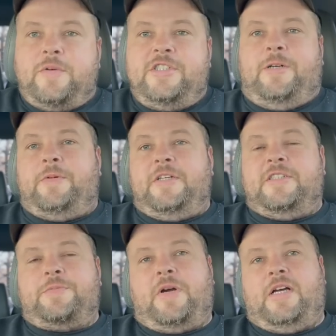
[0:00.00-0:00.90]
we jump into
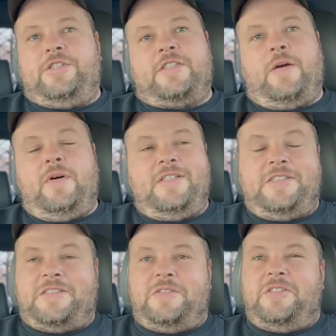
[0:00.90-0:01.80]
this project, I want to
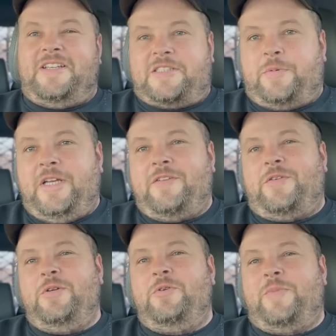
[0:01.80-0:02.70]
just explain a
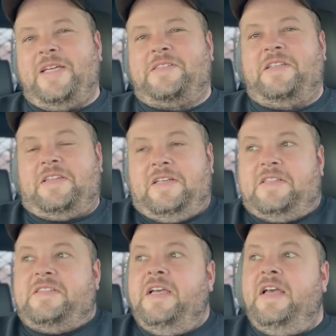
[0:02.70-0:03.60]
few basic things.